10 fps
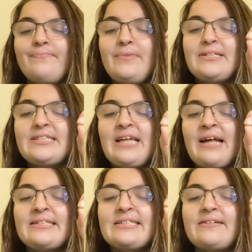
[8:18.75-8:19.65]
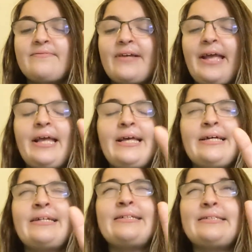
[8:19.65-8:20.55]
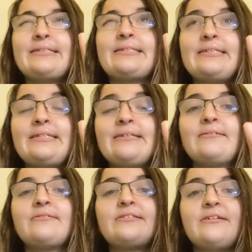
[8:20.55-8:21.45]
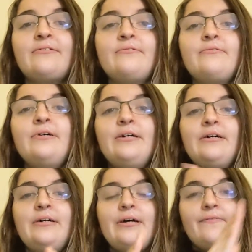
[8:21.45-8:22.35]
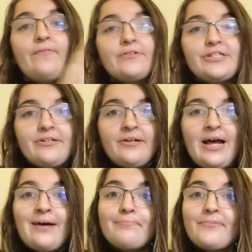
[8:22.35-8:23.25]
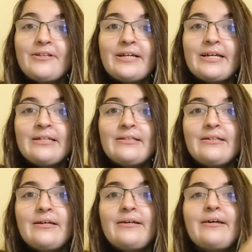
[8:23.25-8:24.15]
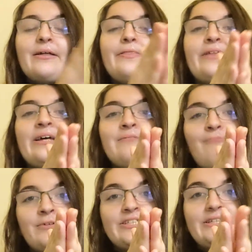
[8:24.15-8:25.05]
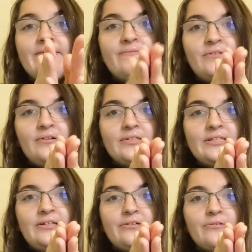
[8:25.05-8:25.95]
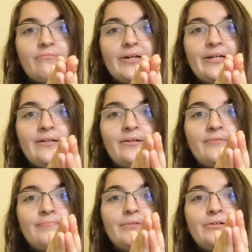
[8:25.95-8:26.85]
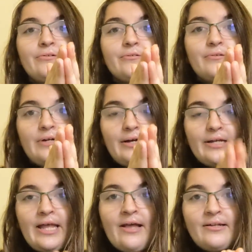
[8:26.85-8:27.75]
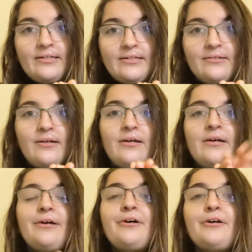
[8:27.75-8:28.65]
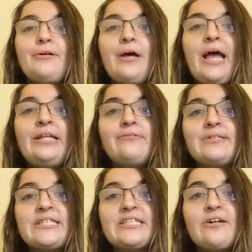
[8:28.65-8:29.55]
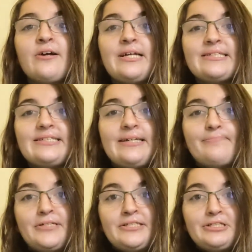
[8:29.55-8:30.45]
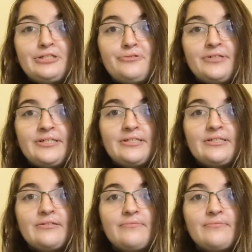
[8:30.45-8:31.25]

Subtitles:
the status of candidacy. So first you're an applicant, then once they've looked at your curriculum, you're a candidate, and you can start accepting students.